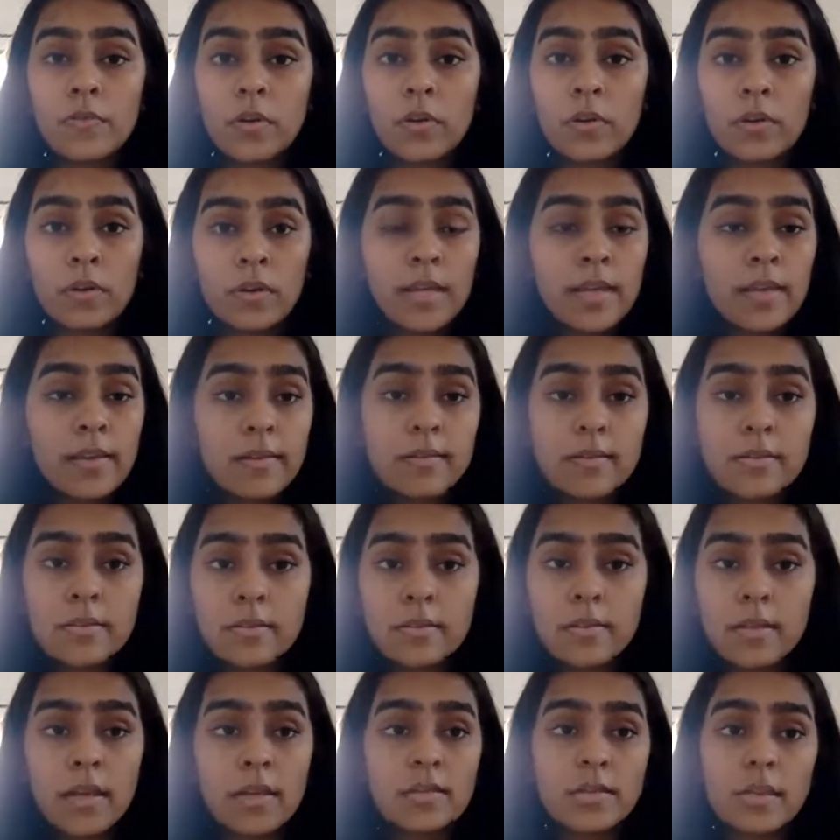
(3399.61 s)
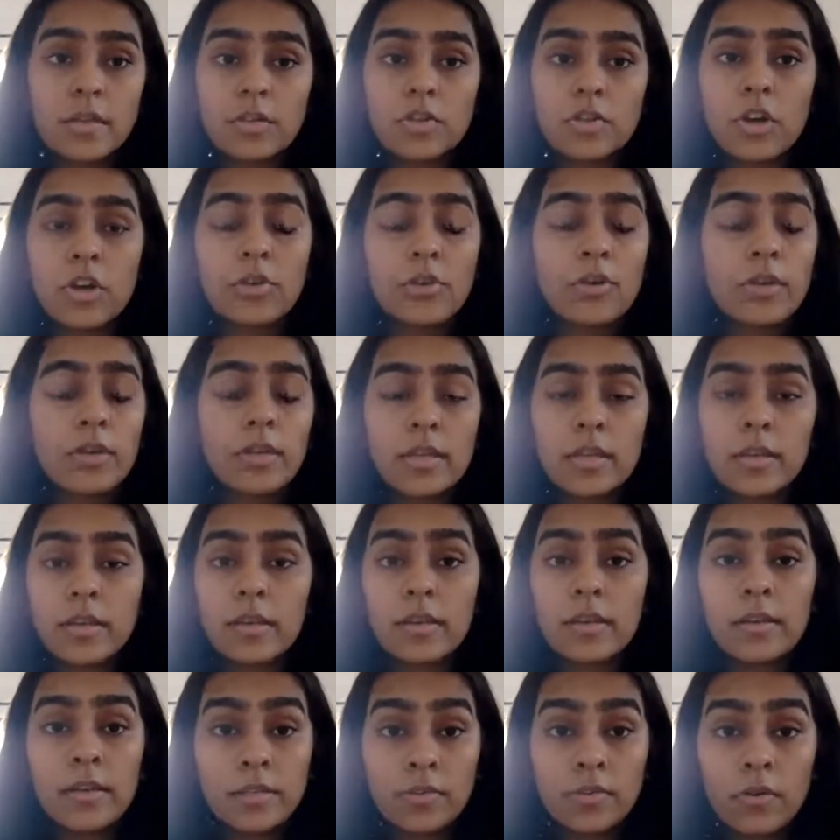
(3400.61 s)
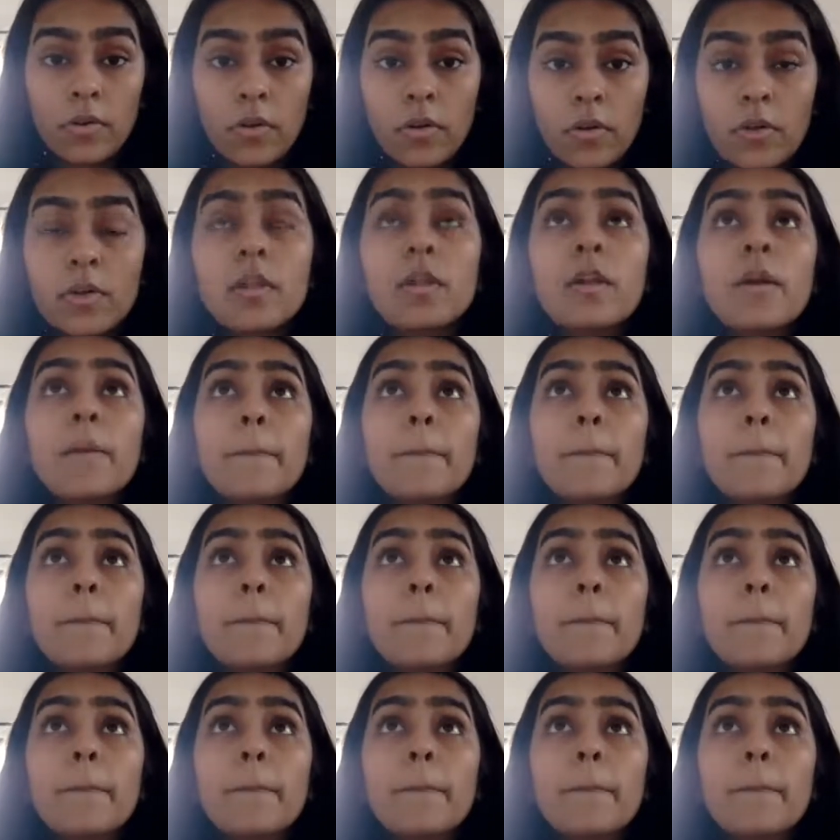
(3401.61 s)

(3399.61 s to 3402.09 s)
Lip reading: your case, etc., you can take it later on.